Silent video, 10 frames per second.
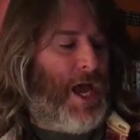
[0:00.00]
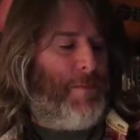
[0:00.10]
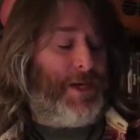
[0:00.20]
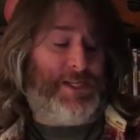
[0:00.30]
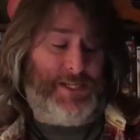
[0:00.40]

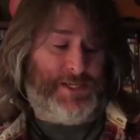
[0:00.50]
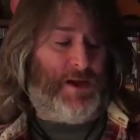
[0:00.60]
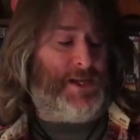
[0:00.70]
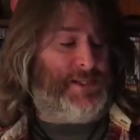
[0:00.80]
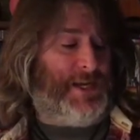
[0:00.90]
because he
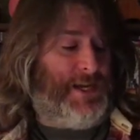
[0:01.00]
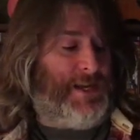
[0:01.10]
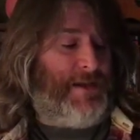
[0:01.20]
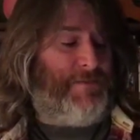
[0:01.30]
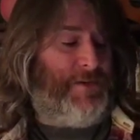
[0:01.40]
dies in
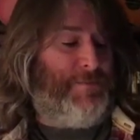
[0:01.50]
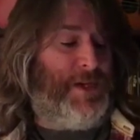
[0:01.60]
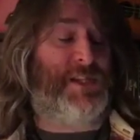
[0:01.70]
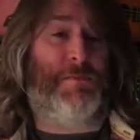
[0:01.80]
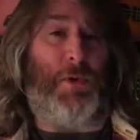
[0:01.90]
that film.
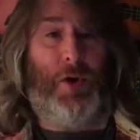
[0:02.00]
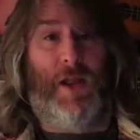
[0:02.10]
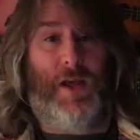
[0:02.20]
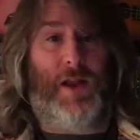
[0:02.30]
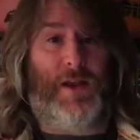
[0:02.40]

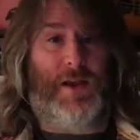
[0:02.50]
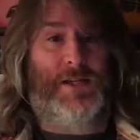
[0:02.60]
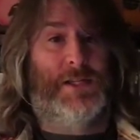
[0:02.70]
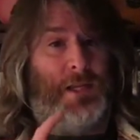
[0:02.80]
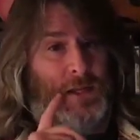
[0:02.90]
Spoiler
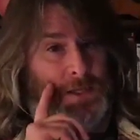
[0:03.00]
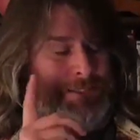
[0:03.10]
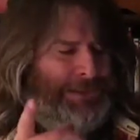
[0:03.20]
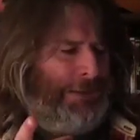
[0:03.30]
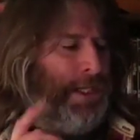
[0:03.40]
alert.
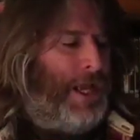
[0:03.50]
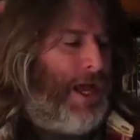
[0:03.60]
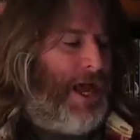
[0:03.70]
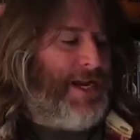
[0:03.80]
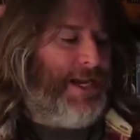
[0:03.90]

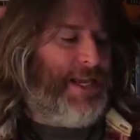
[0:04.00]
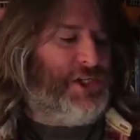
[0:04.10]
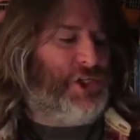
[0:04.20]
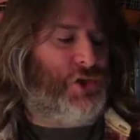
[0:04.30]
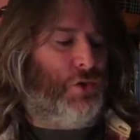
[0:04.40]
And it
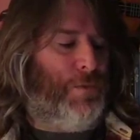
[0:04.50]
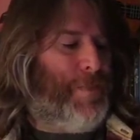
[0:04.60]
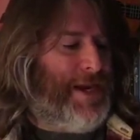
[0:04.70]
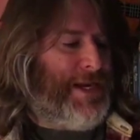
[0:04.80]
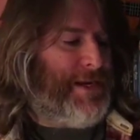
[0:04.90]
is Sean
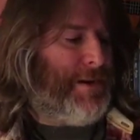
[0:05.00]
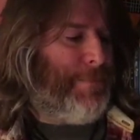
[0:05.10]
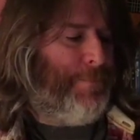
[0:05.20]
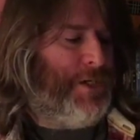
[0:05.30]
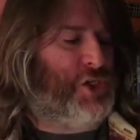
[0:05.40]
Bean.
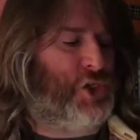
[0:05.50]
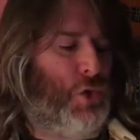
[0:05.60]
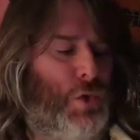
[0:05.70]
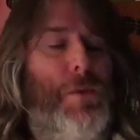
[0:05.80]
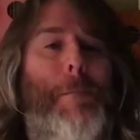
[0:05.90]

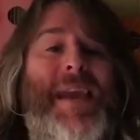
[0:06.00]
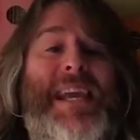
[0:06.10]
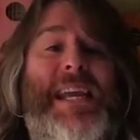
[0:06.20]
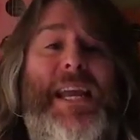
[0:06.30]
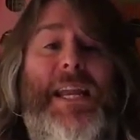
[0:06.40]
Sean
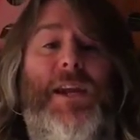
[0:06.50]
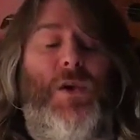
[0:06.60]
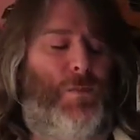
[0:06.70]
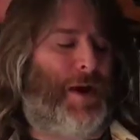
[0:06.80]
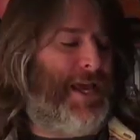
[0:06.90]
Bean,
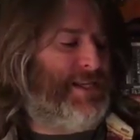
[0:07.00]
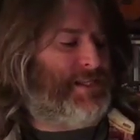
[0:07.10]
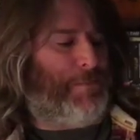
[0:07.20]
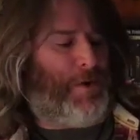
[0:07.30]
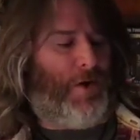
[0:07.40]
who
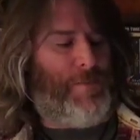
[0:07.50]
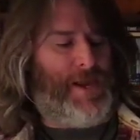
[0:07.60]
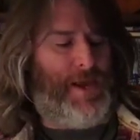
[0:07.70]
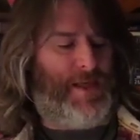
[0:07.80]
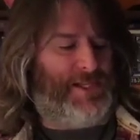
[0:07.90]
plays
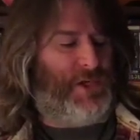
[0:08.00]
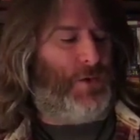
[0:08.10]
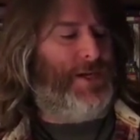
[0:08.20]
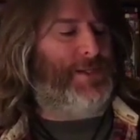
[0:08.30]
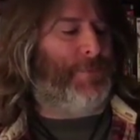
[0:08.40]
Boromir. That's who
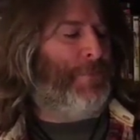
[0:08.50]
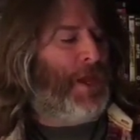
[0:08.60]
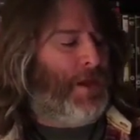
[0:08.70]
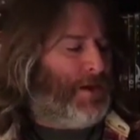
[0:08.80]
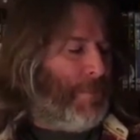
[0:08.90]
it is.
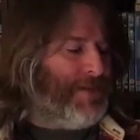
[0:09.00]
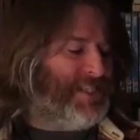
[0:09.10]
Number